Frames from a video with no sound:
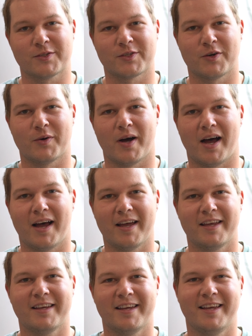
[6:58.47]
So
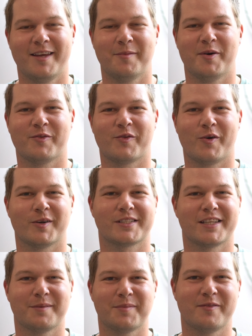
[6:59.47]
I am of course
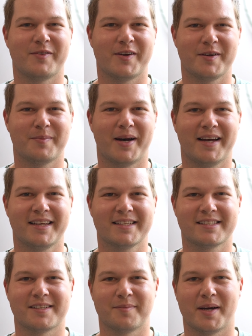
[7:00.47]
going very
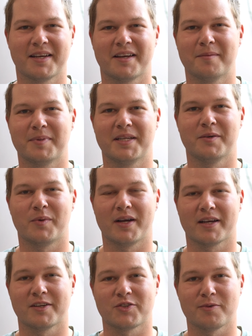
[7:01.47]
biased to my company,
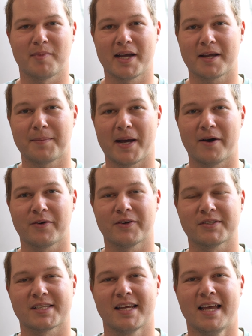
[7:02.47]
Wine Country Mica
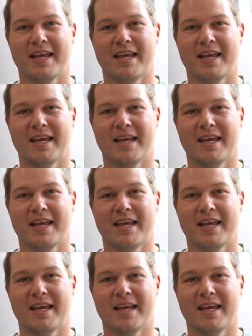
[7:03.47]
Powders,